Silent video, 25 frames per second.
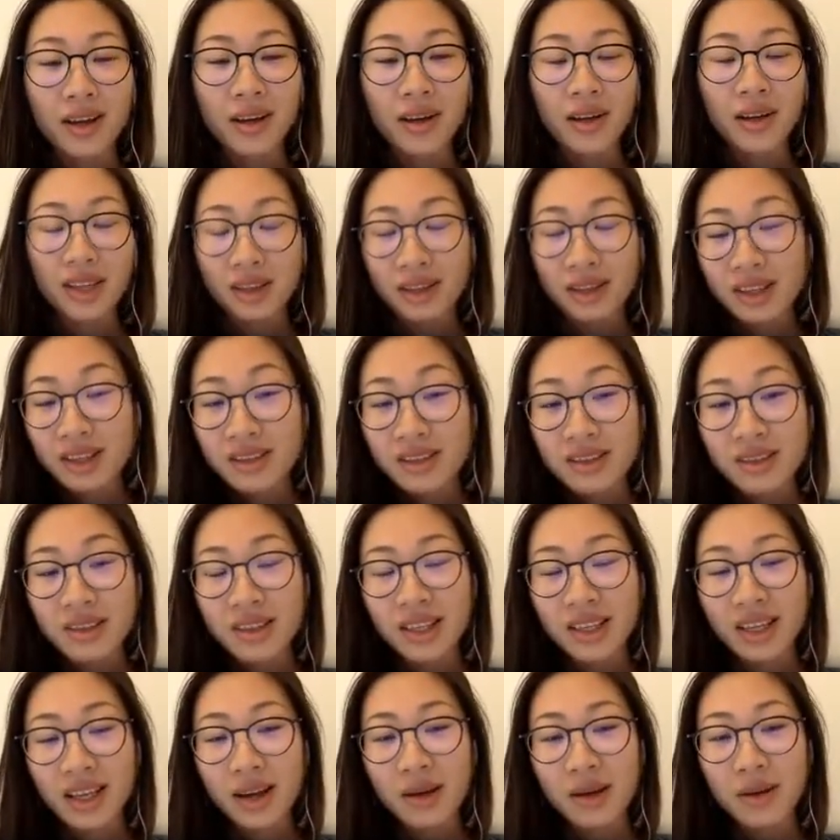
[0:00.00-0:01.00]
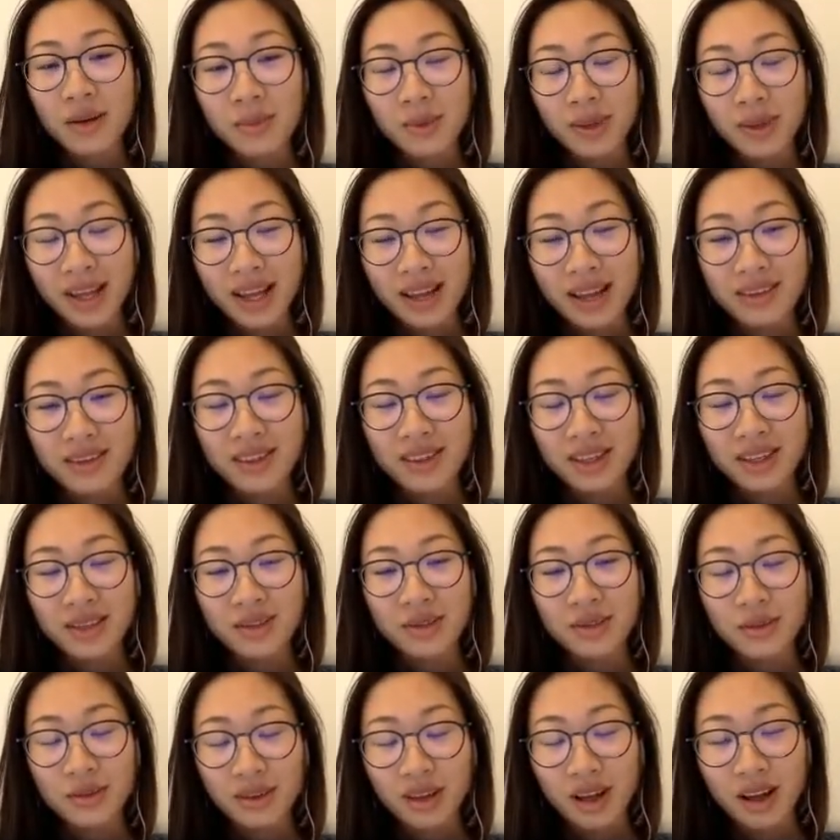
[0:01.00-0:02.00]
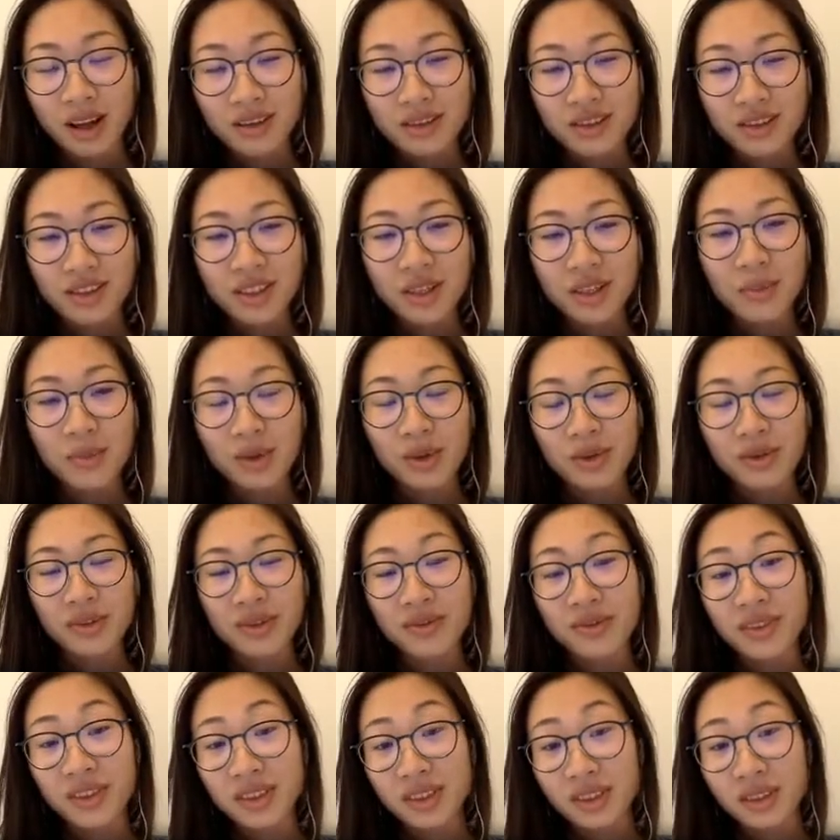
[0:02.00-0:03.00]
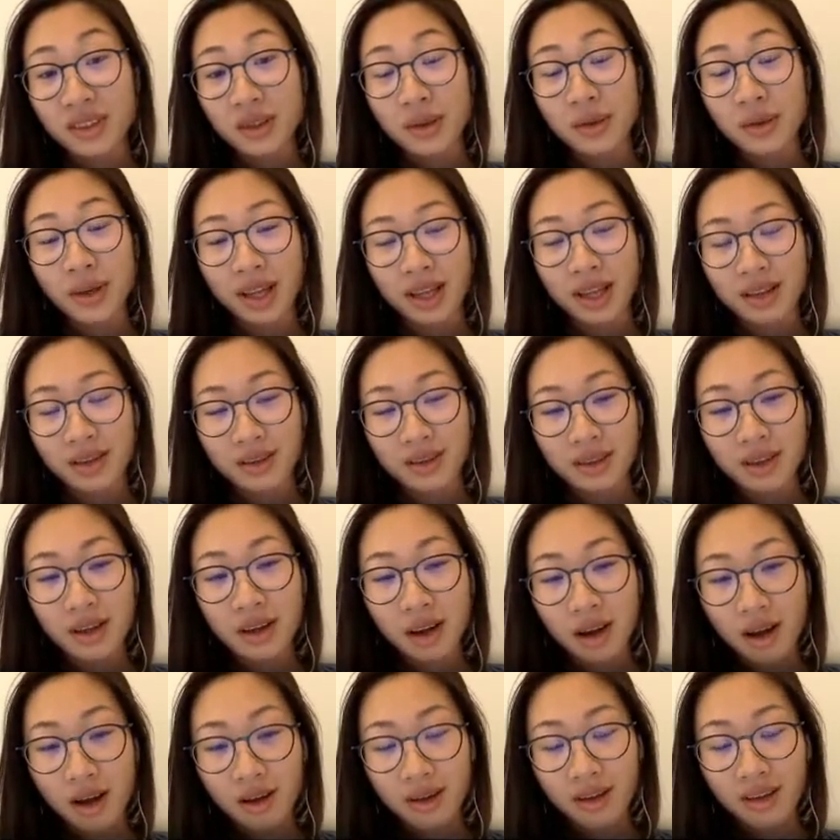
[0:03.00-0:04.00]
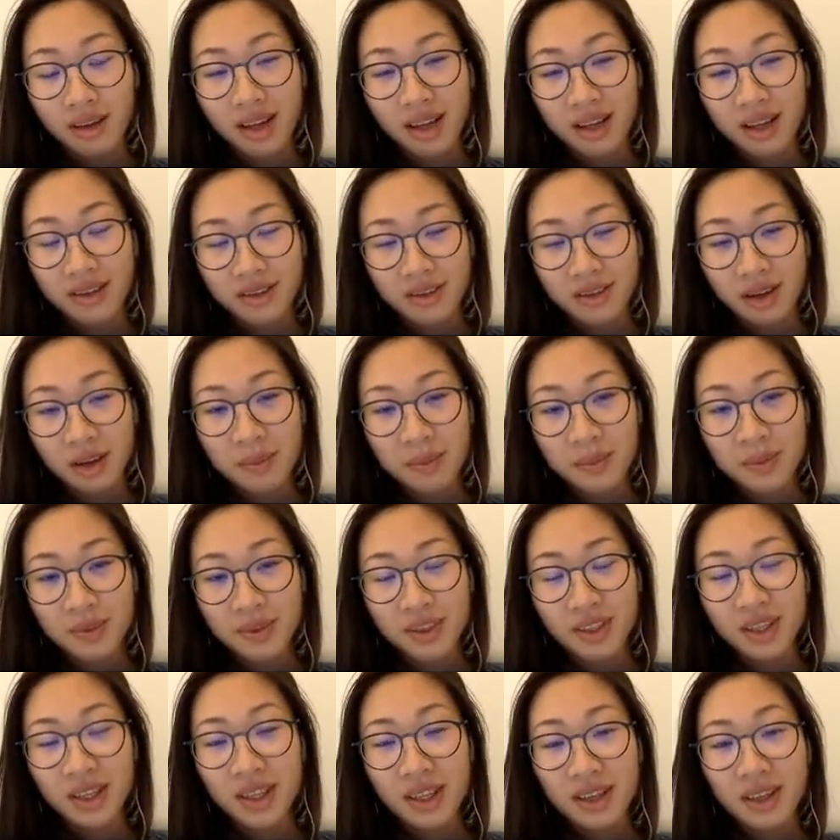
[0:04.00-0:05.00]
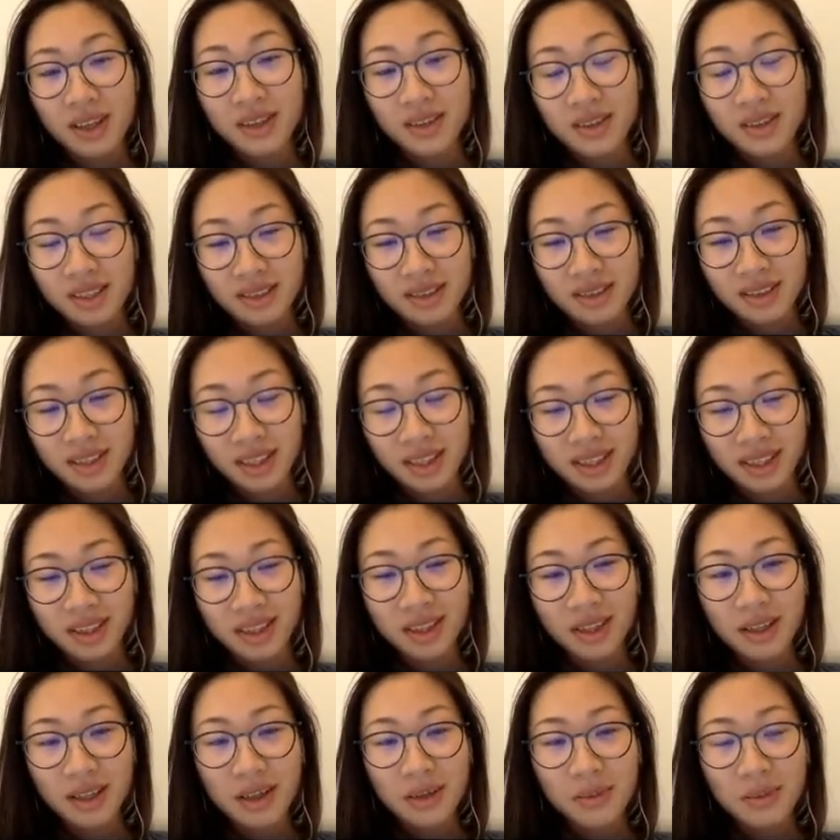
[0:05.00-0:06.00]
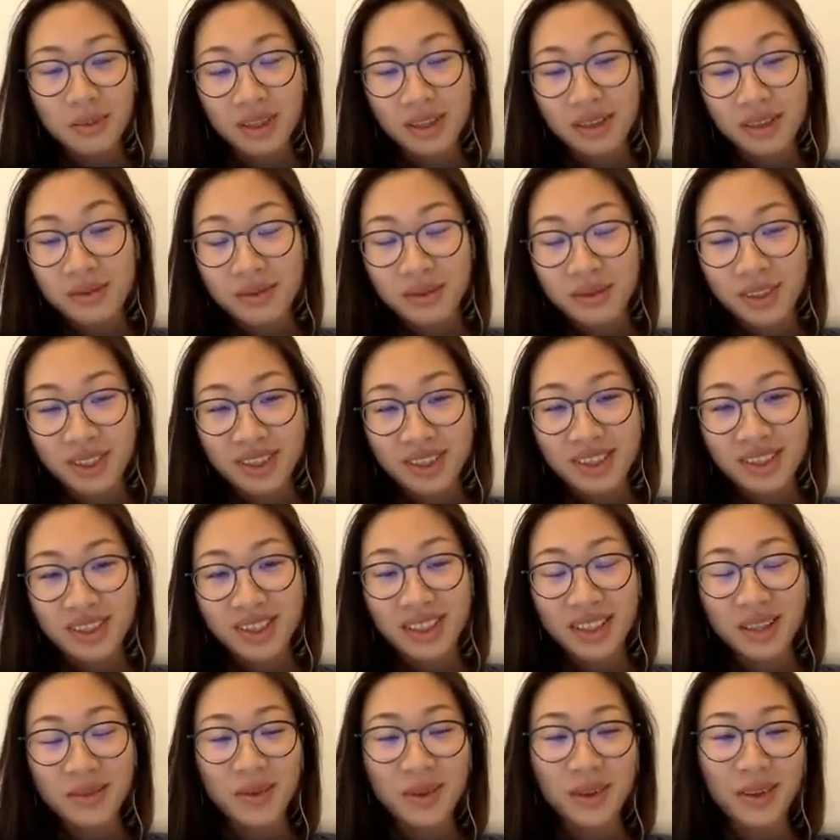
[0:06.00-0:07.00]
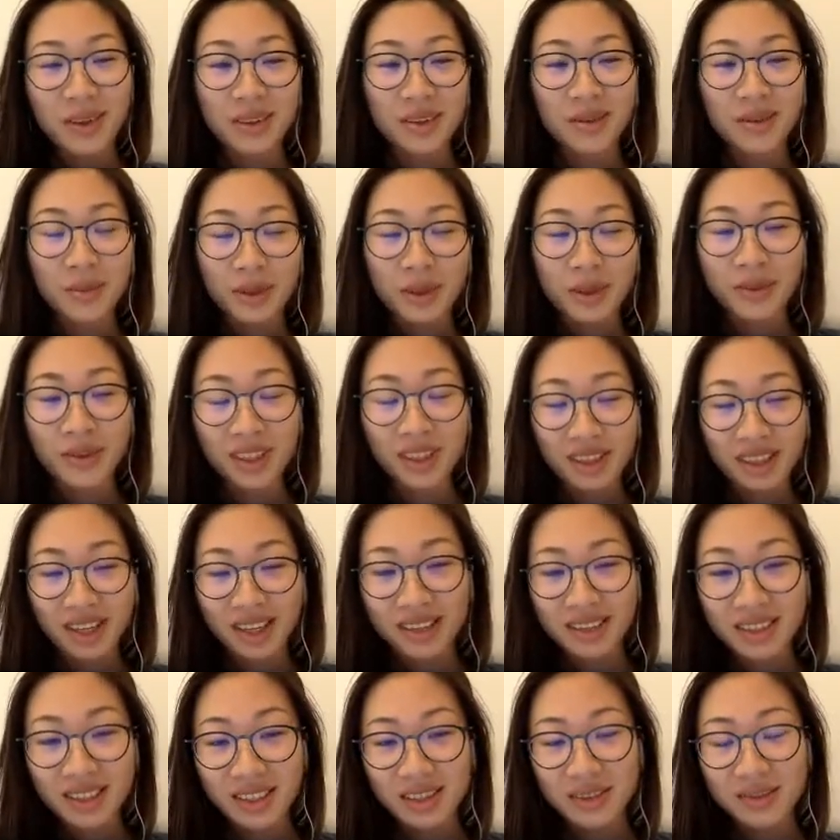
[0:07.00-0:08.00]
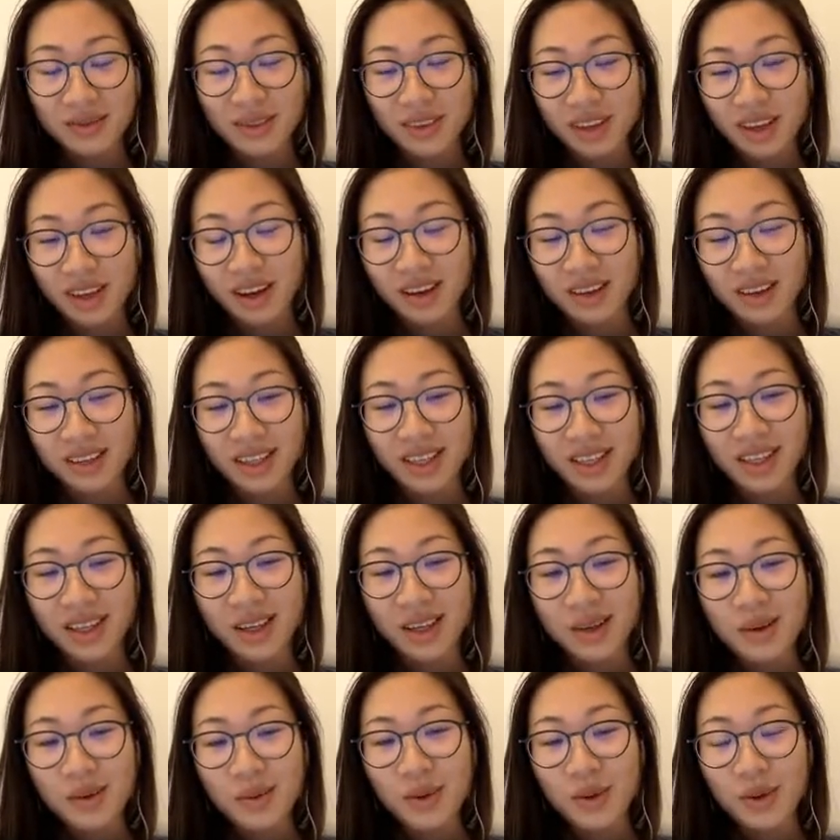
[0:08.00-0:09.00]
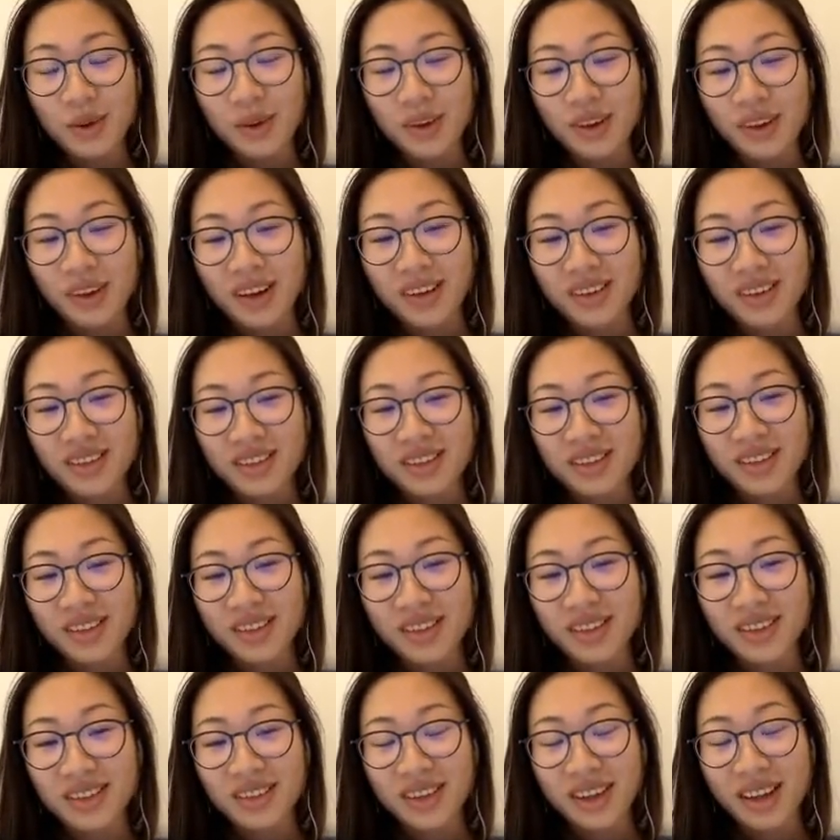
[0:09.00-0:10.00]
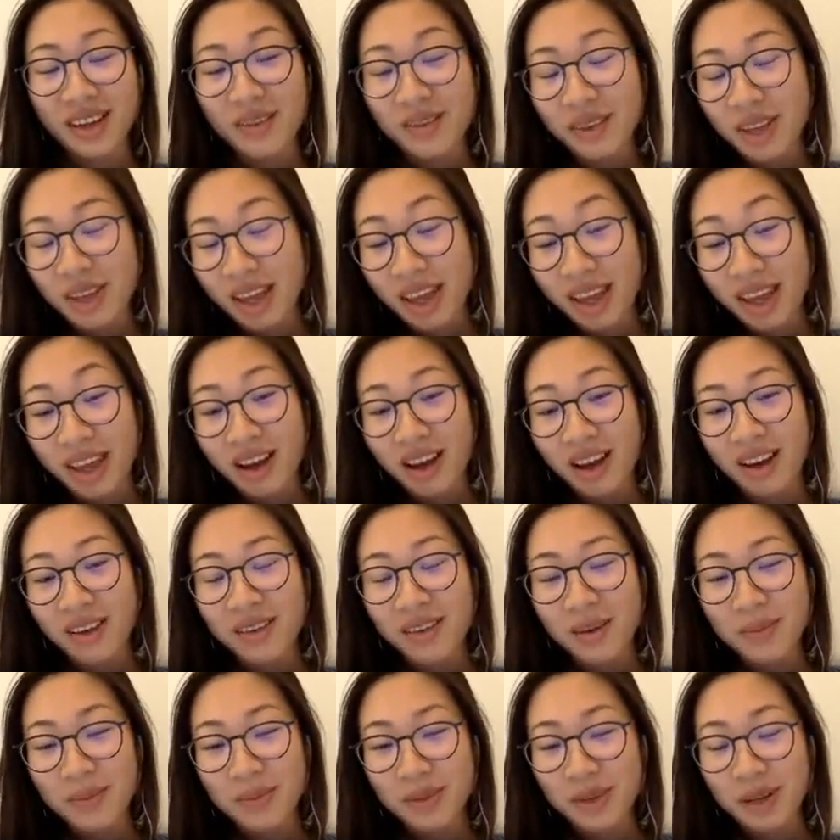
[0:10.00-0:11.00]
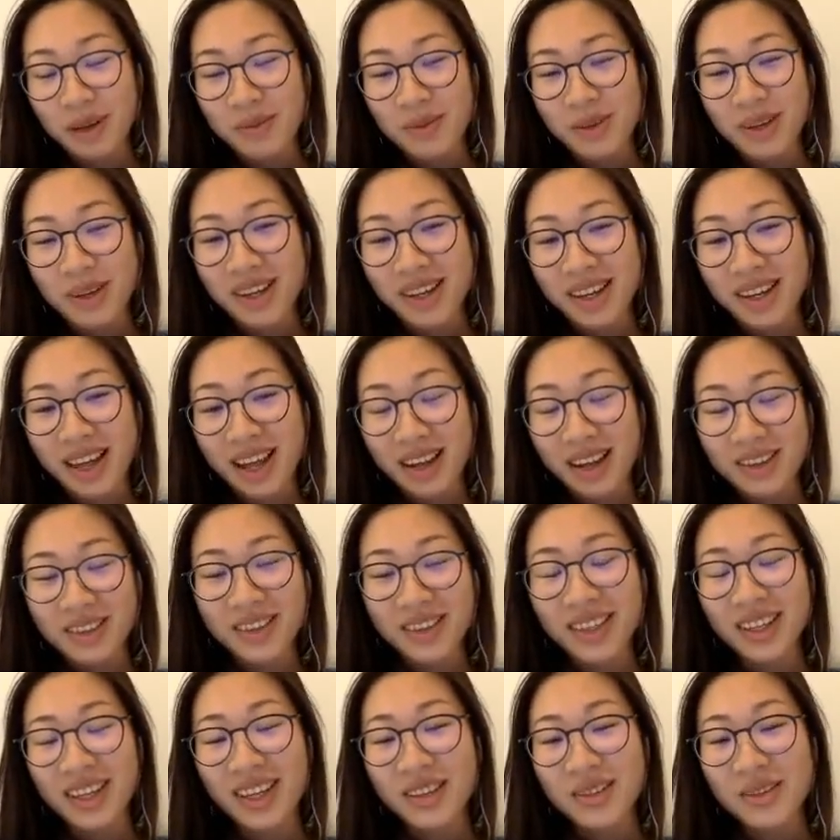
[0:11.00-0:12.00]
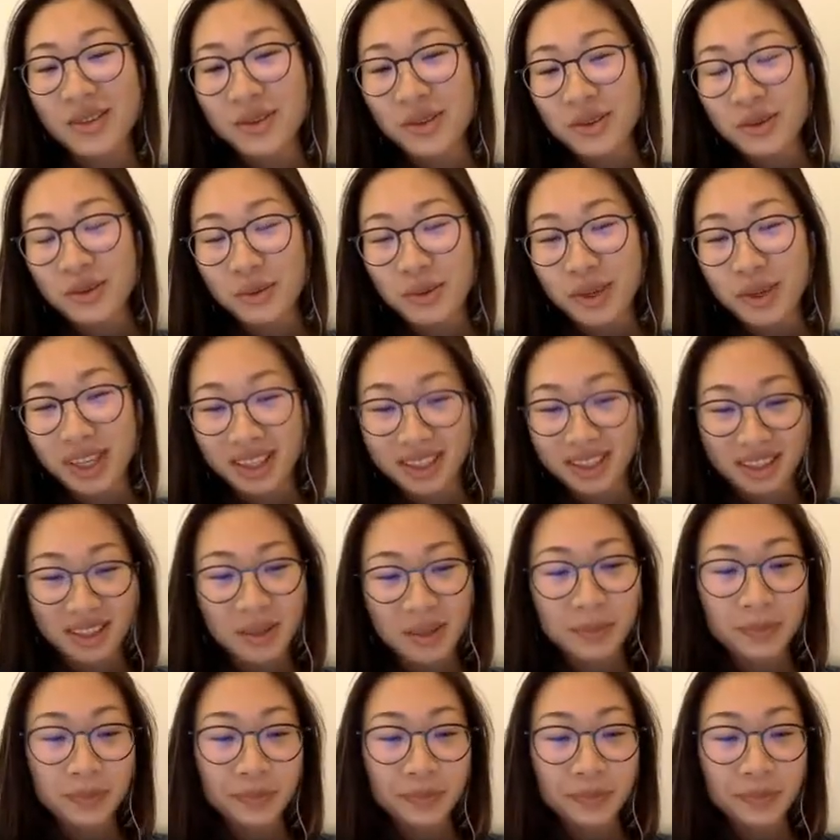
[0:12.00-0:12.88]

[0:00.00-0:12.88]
Initially, our plan is to launch both physical and online shops this year, but unfortunately, because of COVID-19, we only will launch the AR web shop actually in 2 weeks.